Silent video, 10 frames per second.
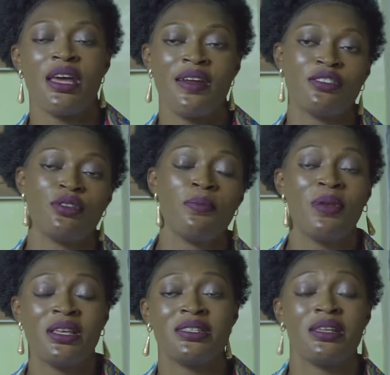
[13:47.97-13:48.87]
There are some
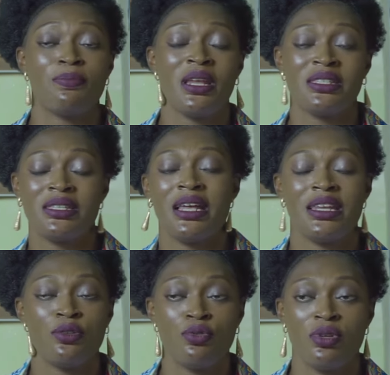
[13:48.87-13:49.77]
places that
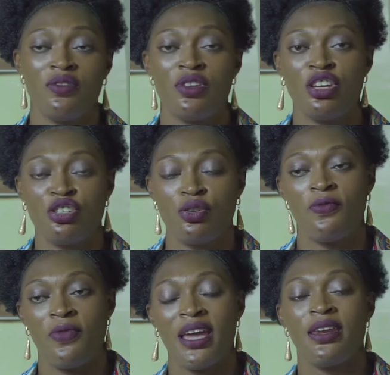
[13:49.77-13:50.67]
they do irrigation,
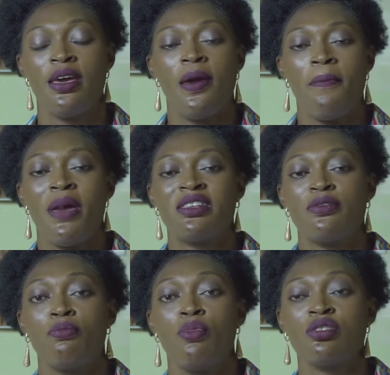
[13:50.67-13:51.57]
fine,
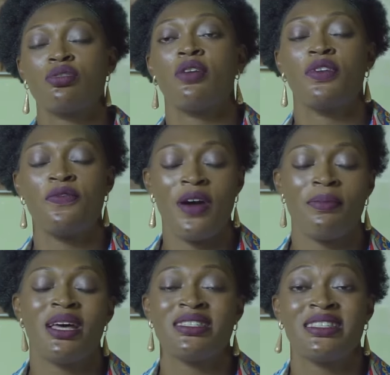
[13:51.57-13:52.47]
but most of the
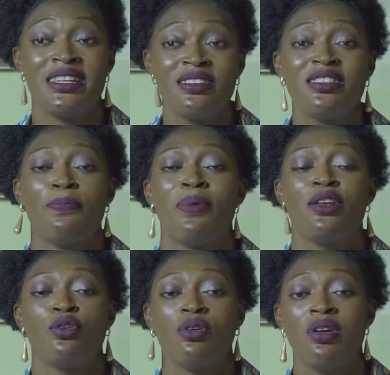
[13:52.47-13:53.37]
farmers still
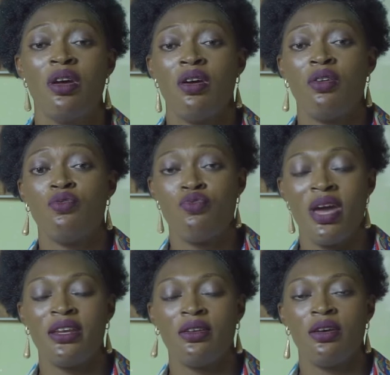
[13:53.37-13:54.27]
depend on
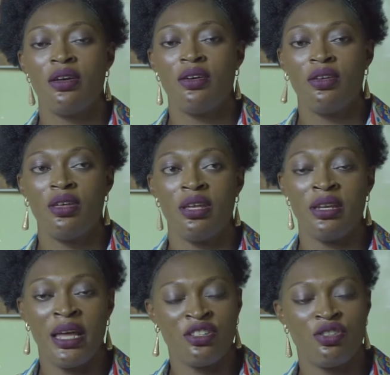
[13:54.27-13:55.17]
rain
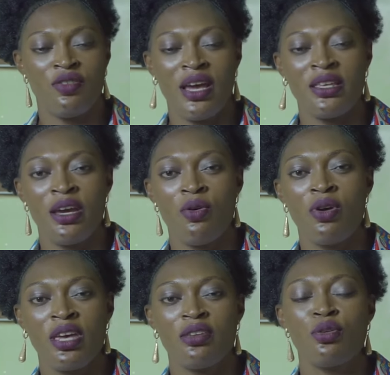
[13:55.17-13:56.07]
in Nigeria. Yeah, okay.